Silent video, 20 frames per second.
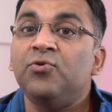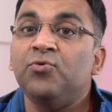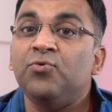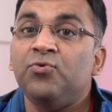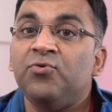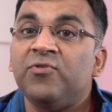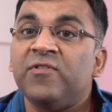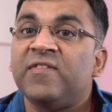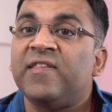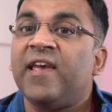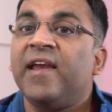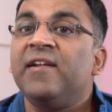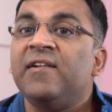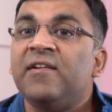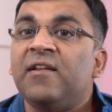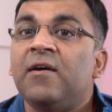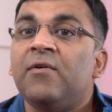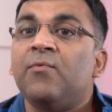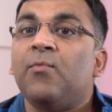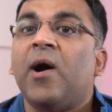to
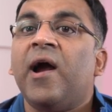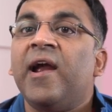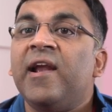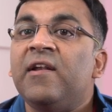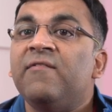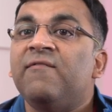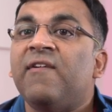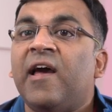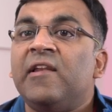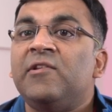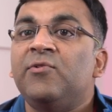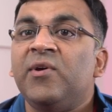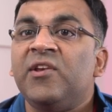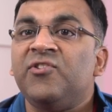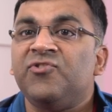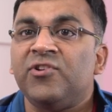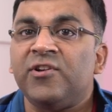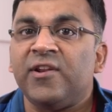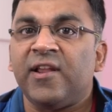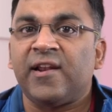sector-wide
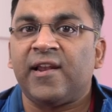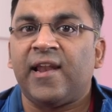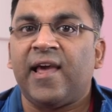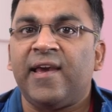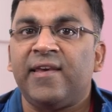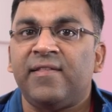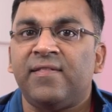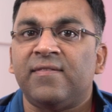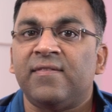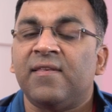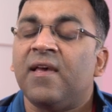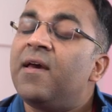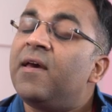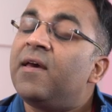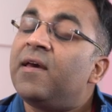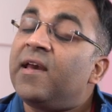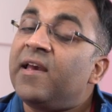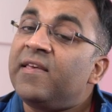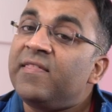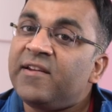valuation declines
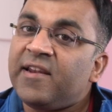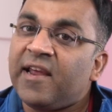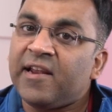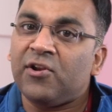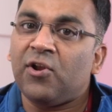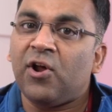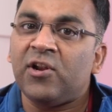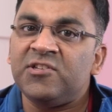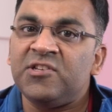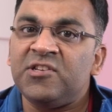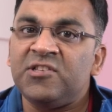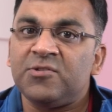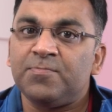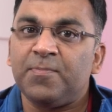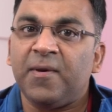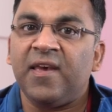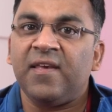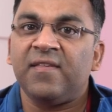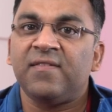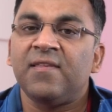in the technology
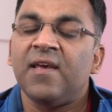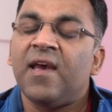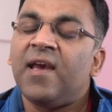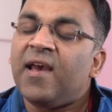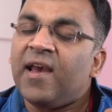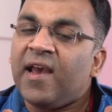space,